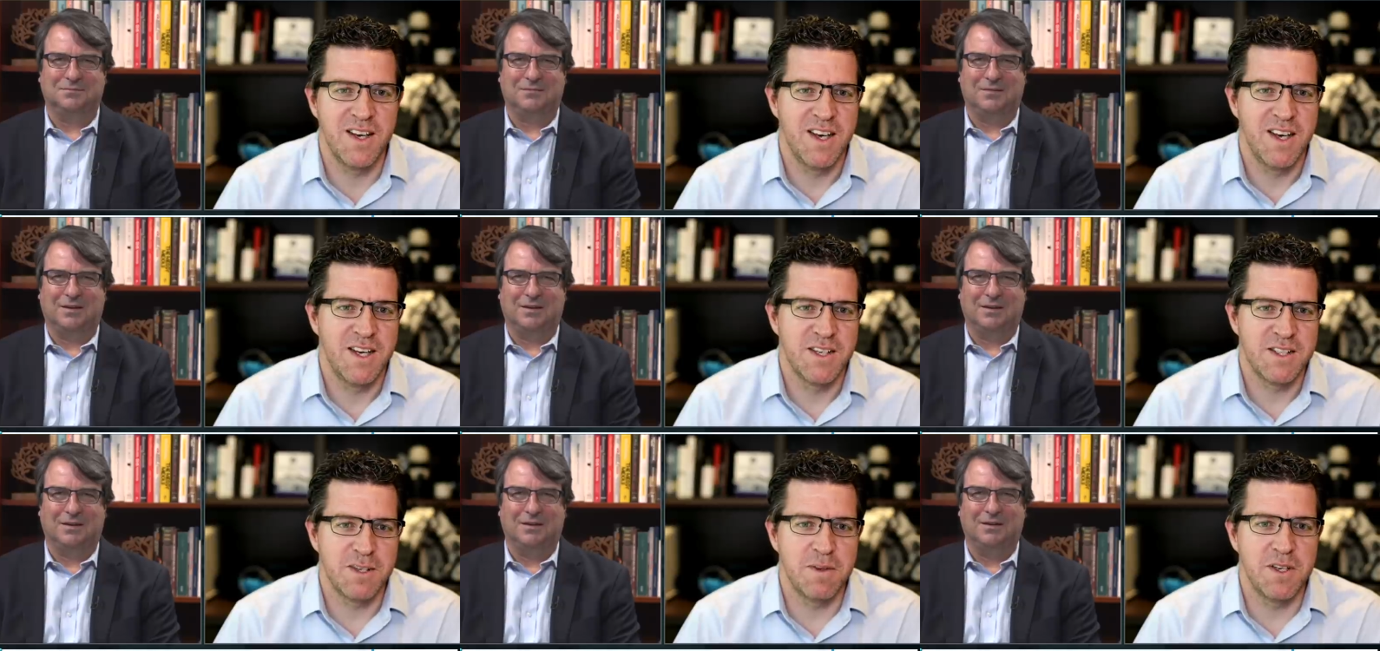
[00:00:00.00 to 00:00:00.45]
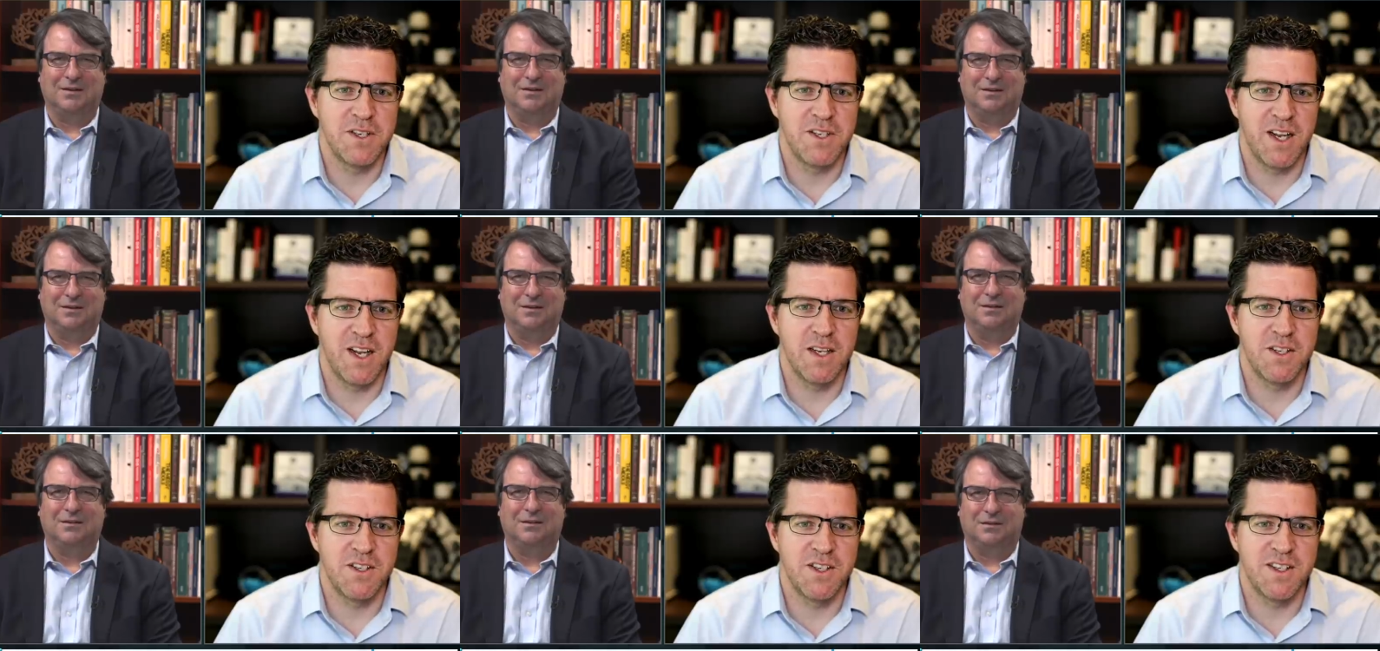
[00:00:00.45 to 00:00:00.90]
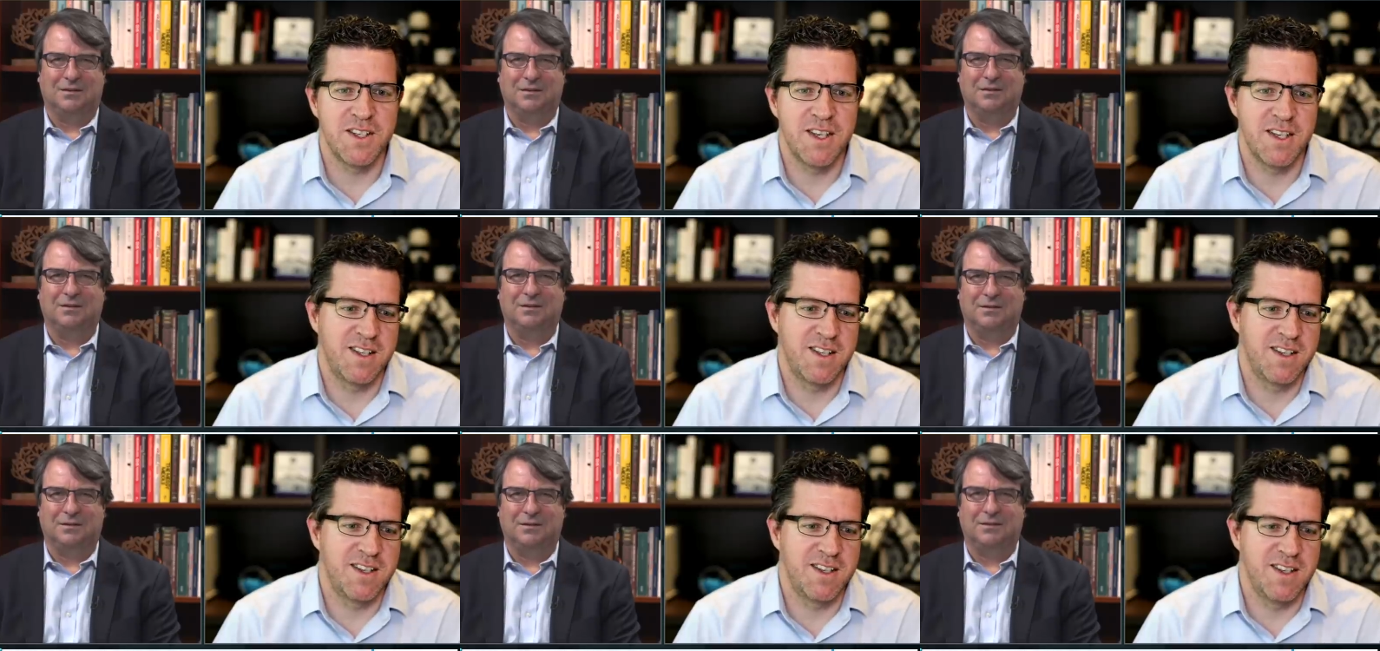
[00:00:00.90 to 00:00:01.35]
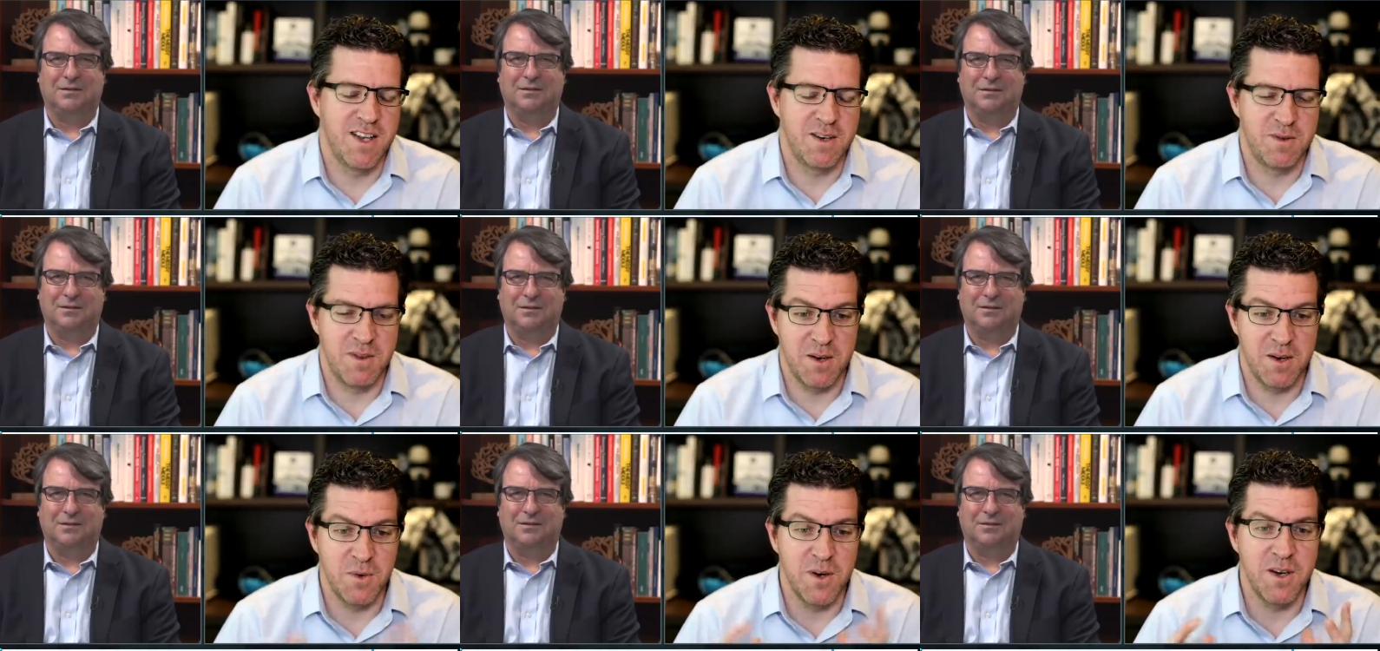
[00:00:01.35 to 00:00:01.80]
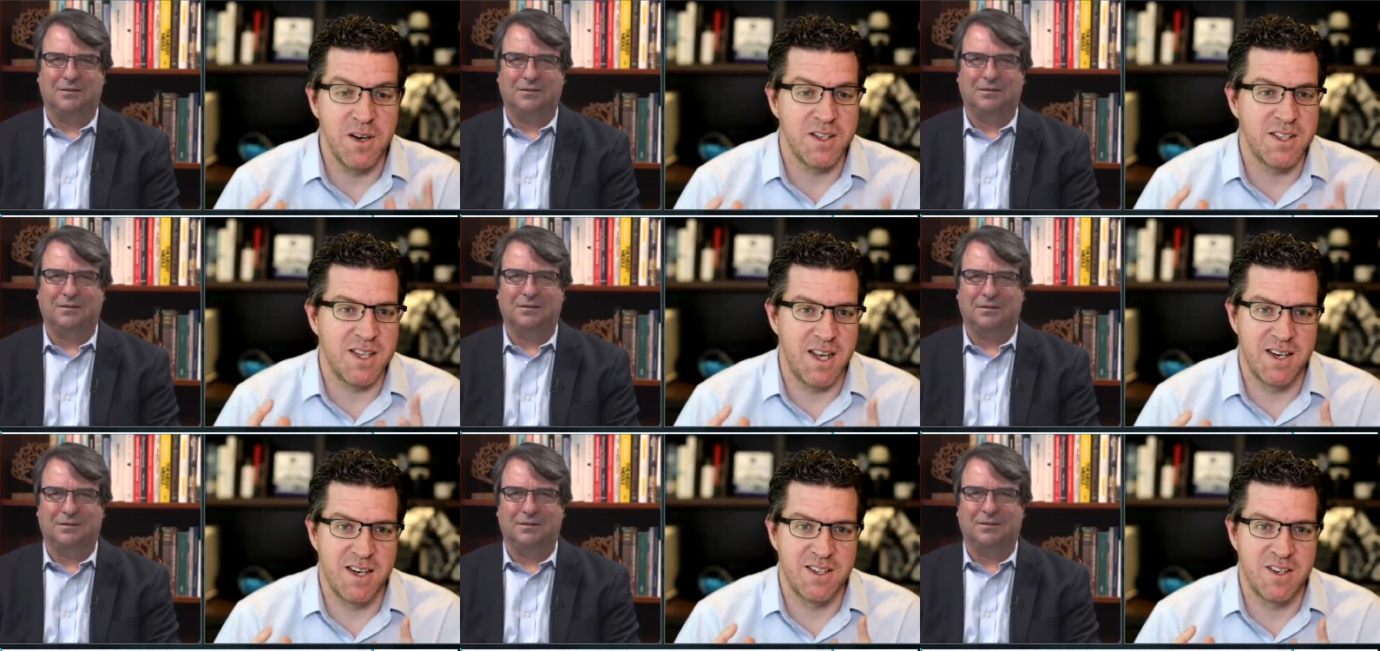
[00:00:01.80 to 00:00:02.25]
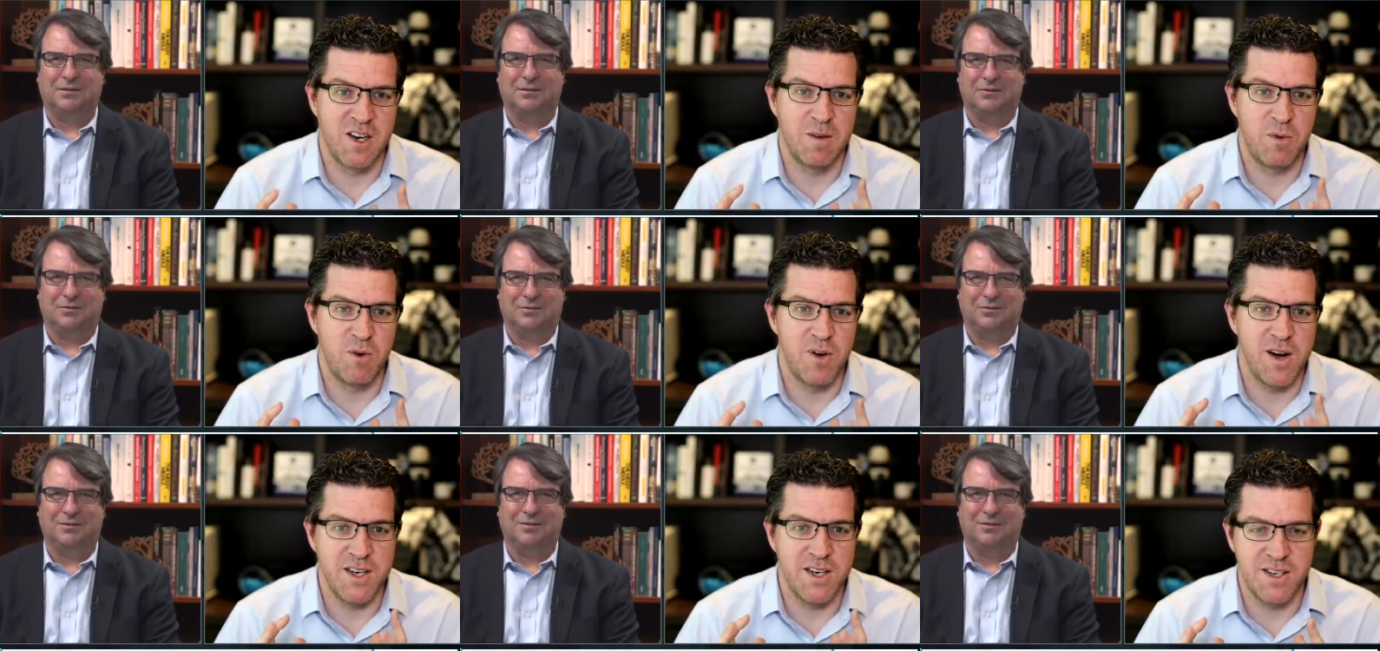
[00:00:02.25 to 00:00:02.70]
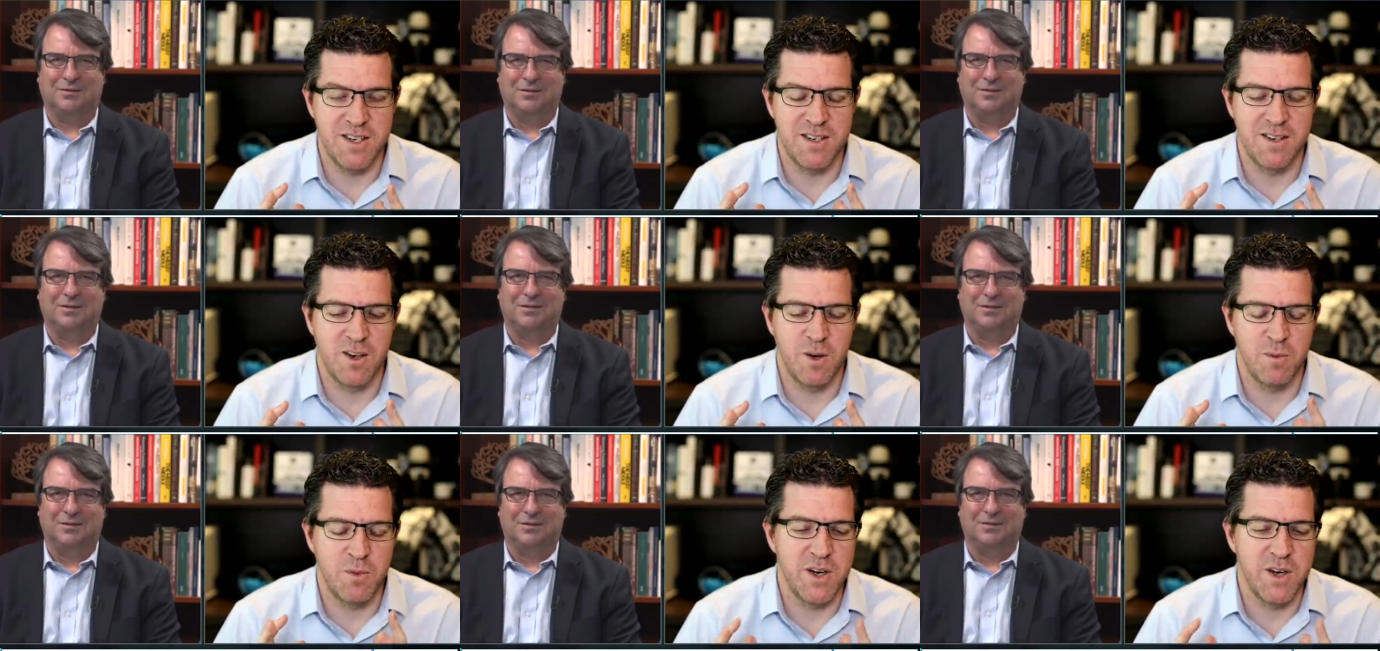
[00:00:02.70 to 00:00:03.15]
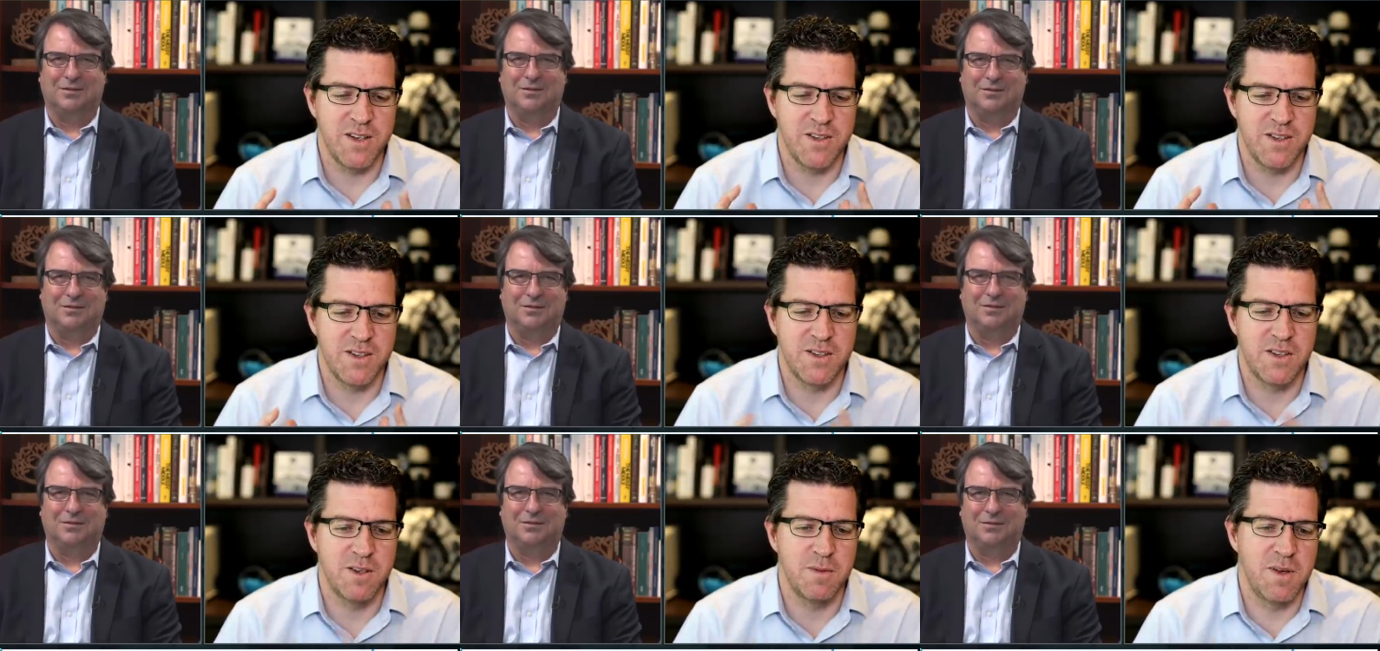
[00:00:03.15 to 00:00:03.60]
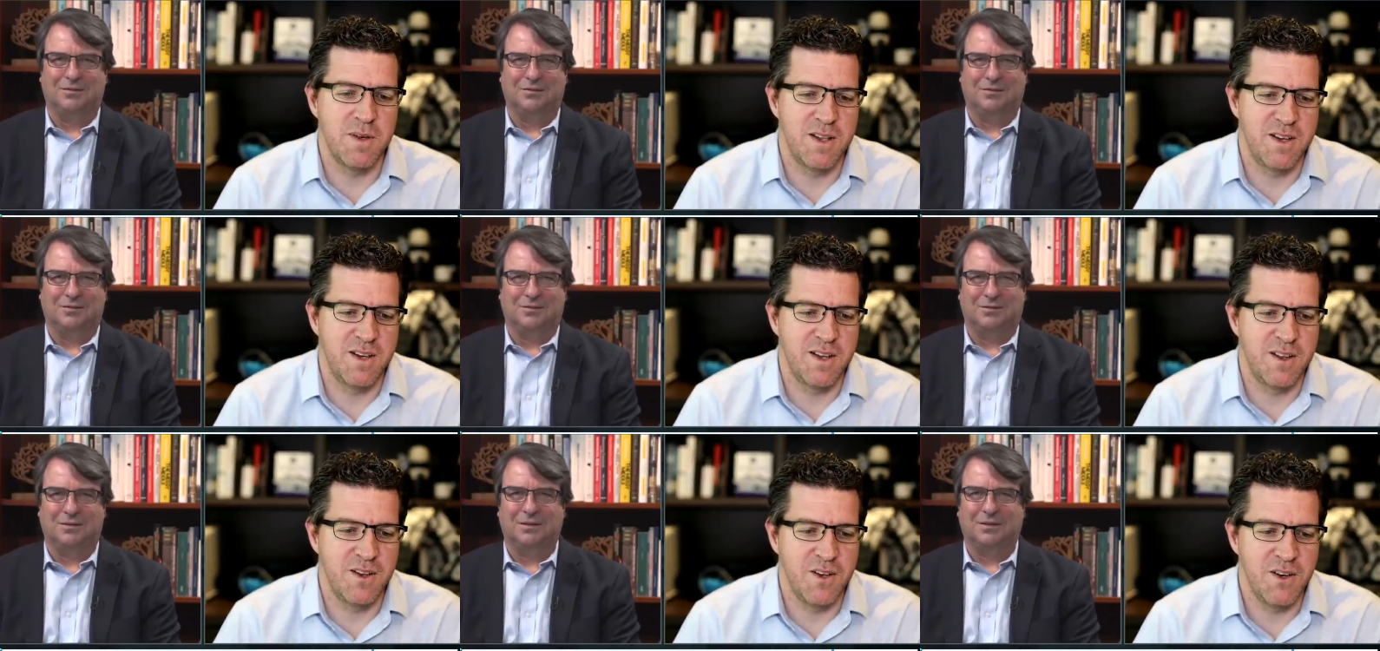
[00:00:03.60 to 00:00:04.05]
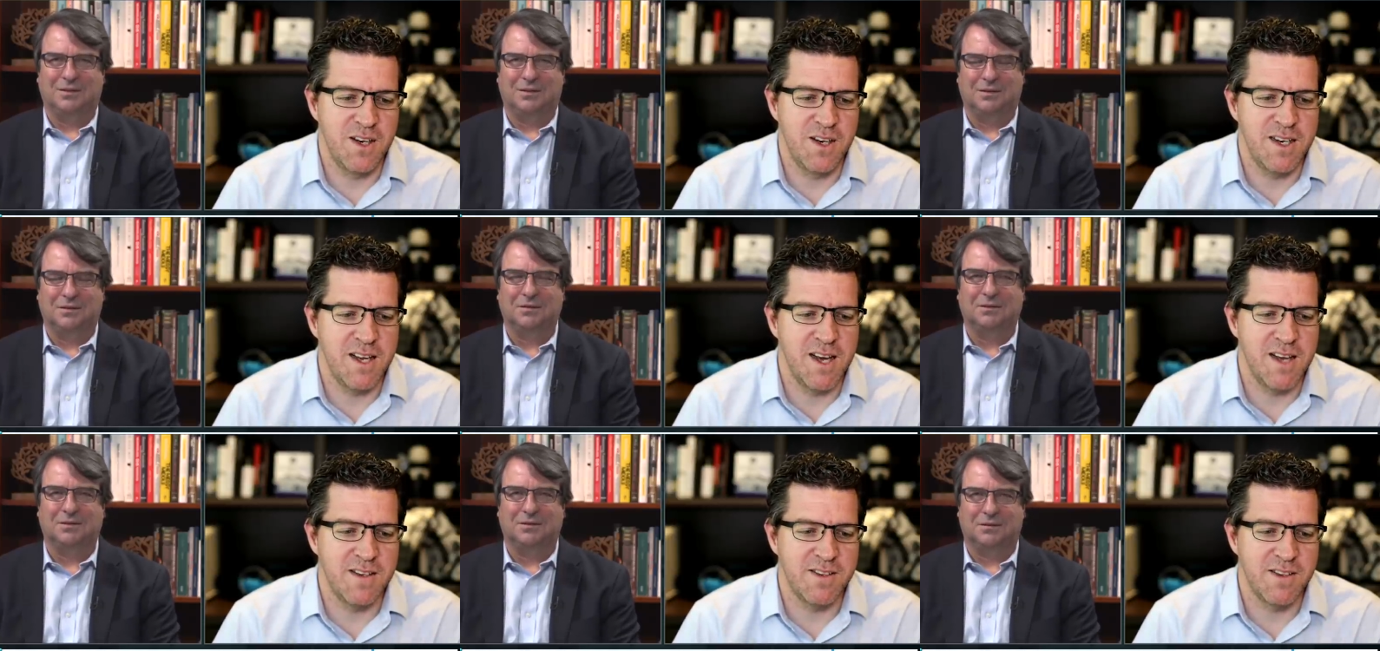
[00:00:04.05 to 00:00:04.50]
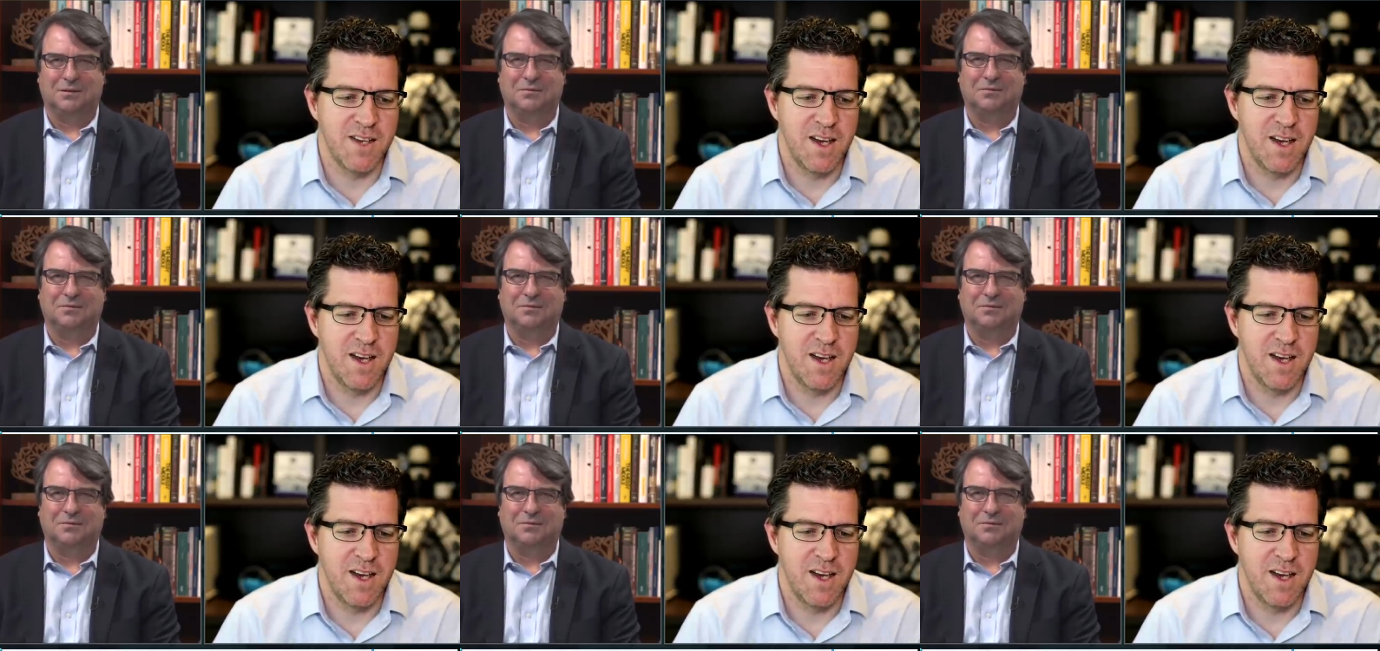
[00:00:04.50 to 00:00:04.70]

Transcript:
Speaker 1: some of the challenges that that, that Windows had as an operation operating system in the in the early days.